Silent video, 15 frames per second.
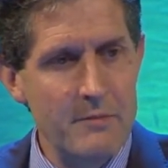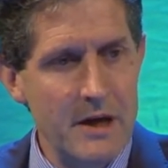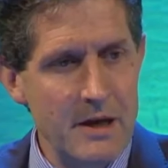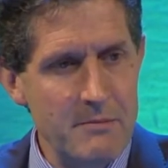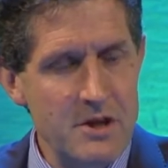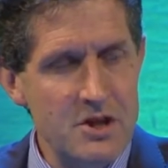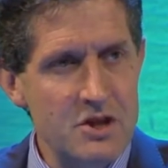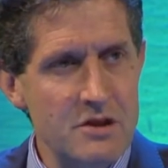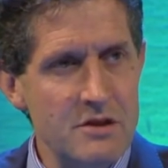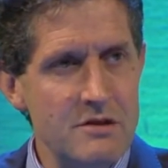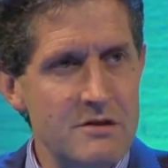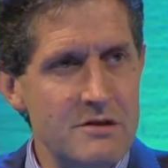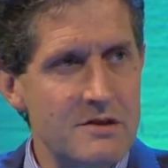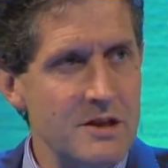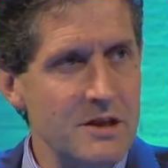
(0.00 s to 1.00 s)

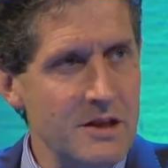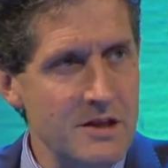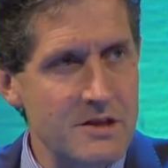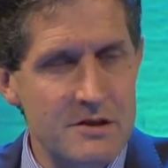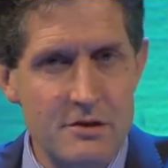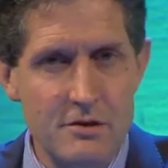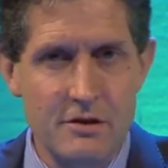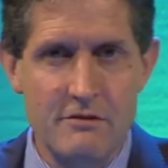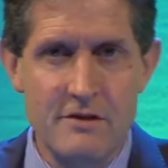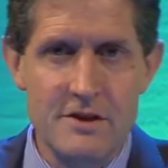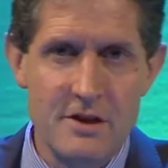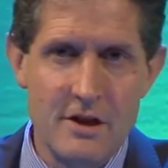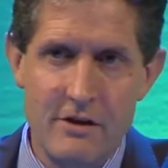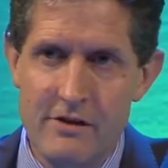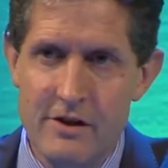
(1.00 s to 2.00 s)
emissions in these 2 degree
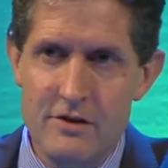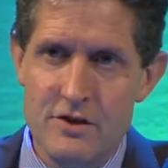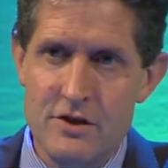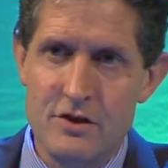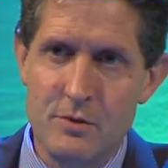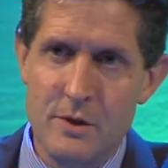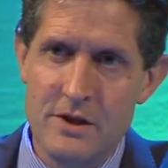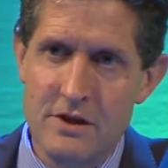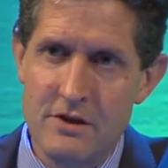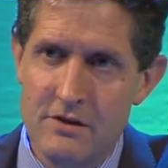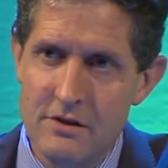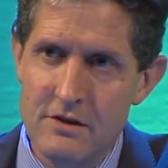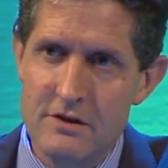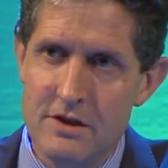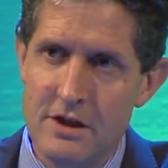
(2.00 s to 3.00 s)
scenarios in
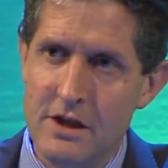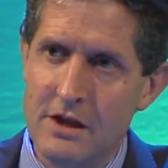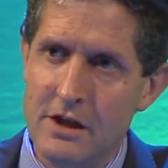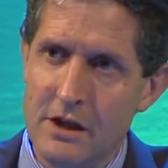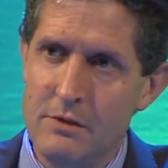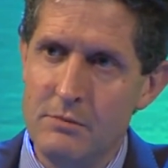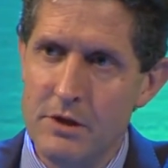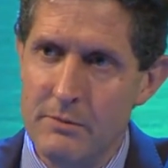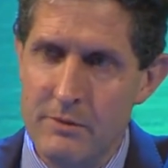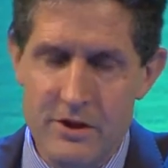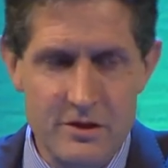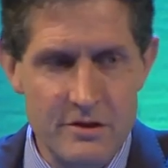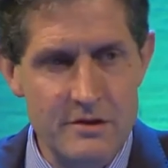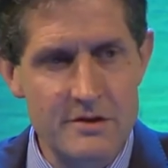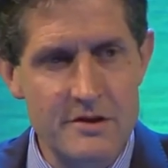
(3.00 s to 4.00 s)
2030, global
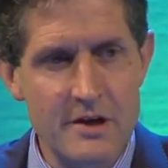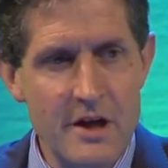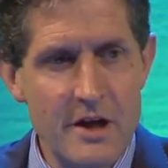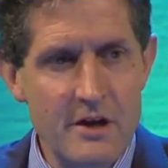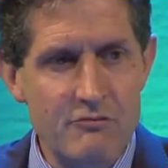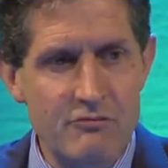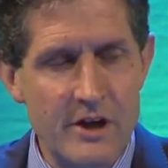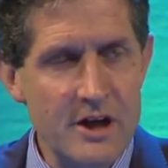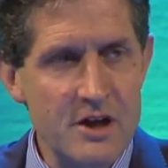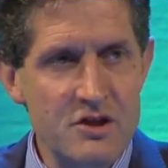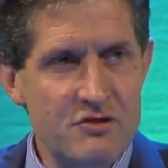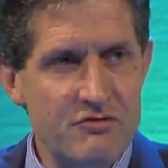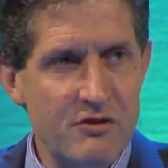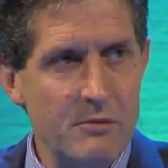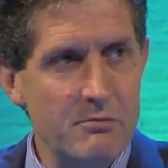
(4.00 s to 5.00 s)
emissions,
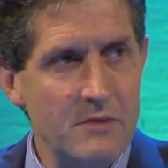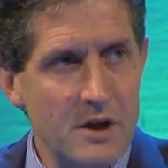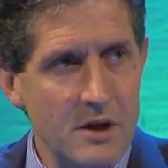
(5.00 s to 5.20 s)
range from